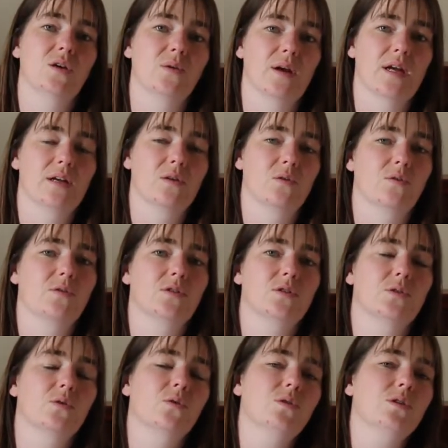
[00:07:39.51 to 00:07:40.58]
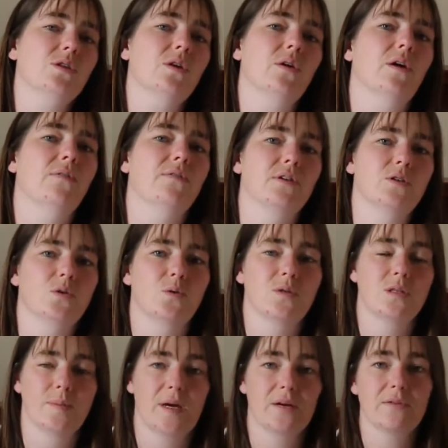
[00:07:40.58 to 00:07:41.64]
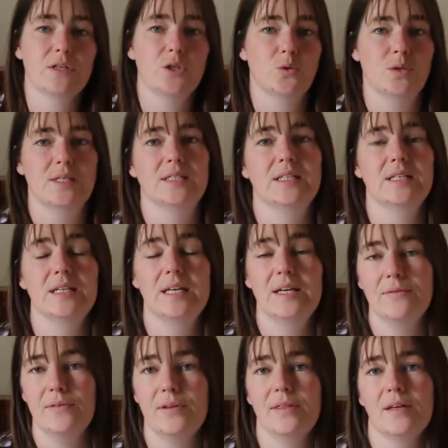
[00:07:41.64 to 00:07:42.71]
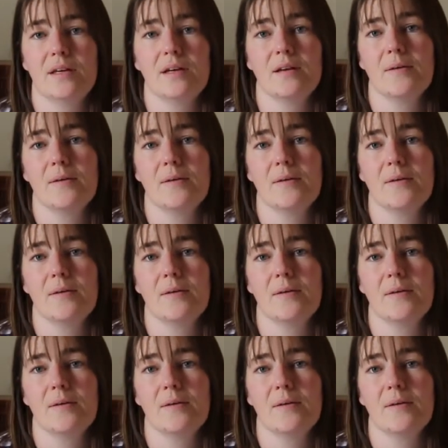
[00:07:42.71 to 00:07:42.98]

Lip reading: And it also often talks about rejoicing in everything.